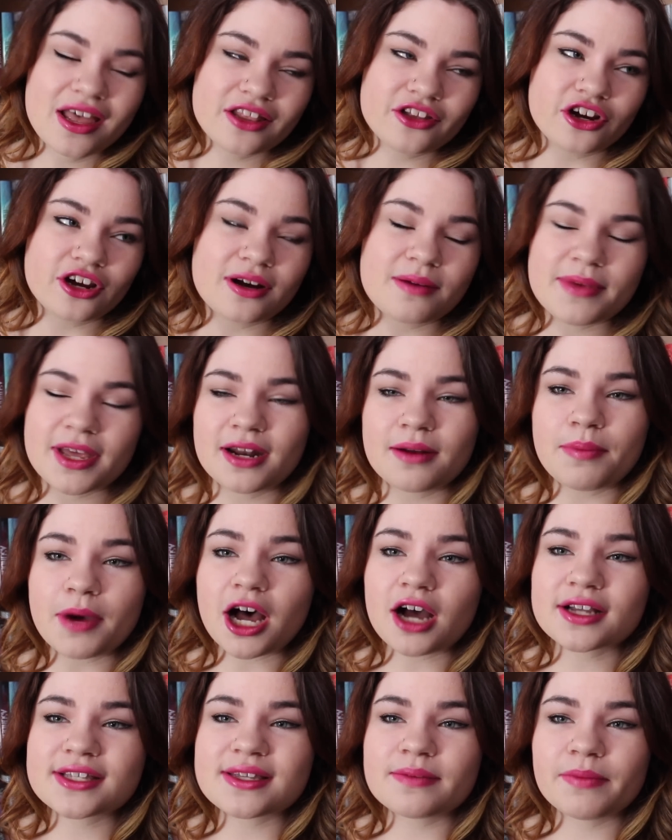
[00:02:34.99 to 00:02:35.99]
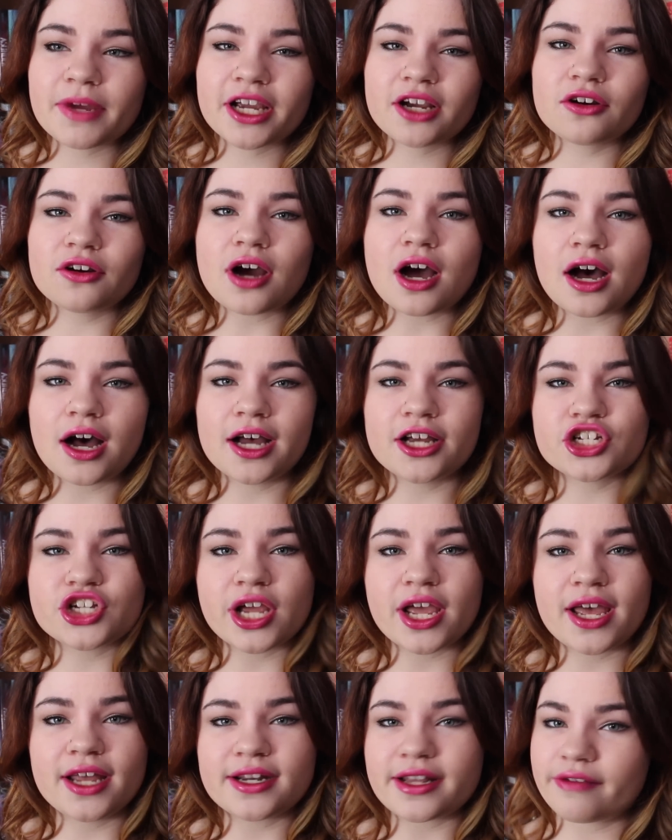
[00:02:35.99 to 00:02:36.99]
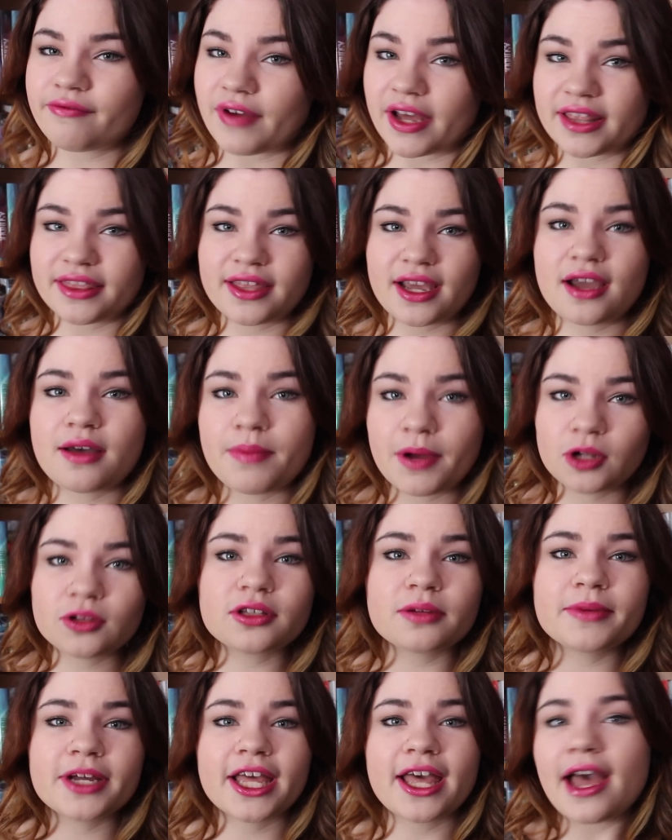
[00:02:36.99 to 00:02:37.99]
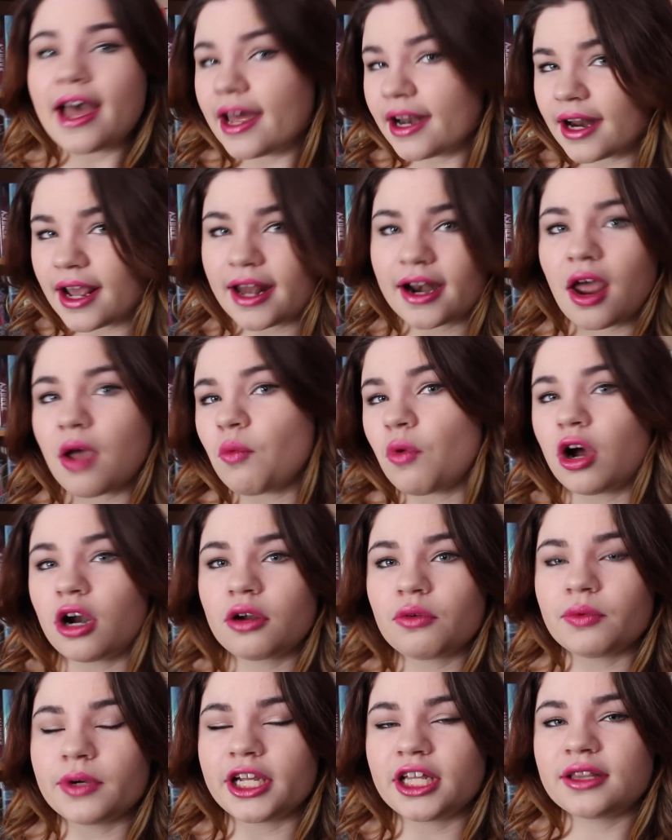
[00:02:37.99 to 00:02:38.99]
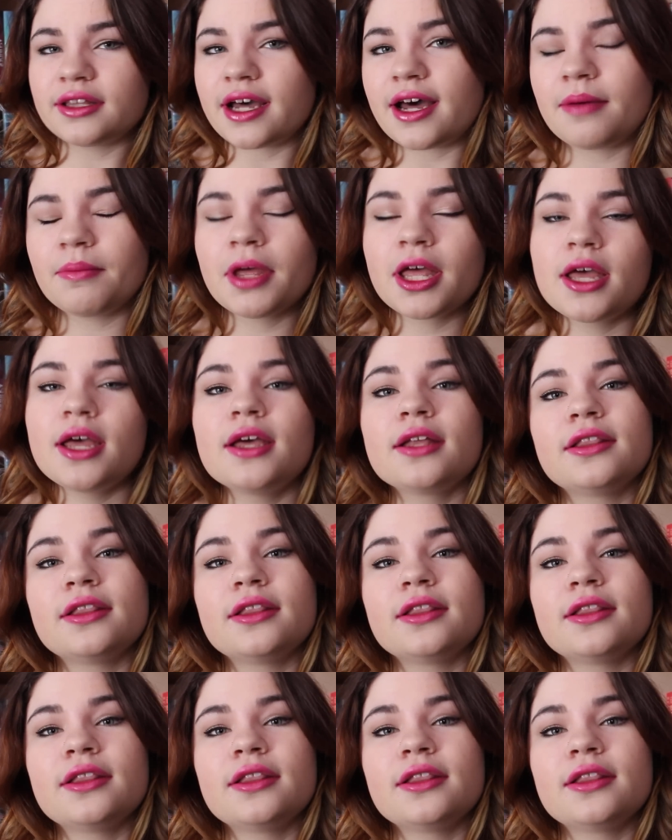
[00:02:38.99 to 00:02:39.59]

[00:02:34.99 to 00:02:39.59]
They're going to be in a box in my garage and if I think about them again and I want to read them